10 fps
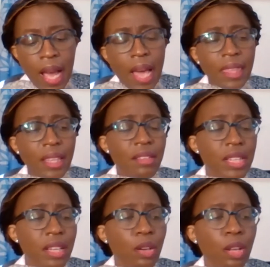I think there
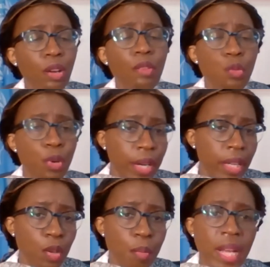is a lot of work,
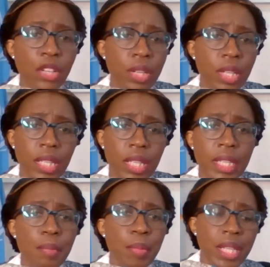and you mentioned it a
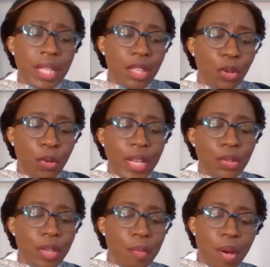little bit in your
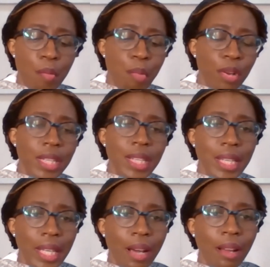question about politics
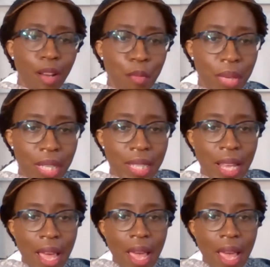and economics,